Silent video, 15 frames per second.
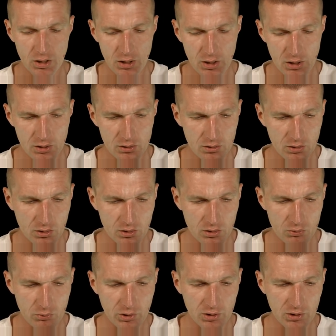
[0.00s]
and
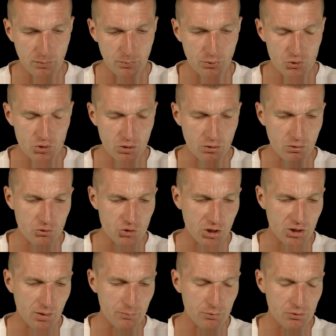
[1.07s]
created a project called
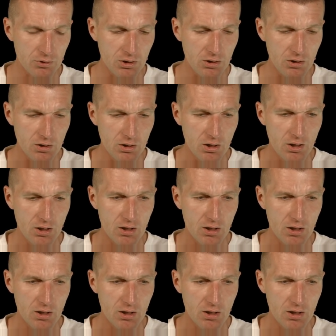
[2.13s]
JWT.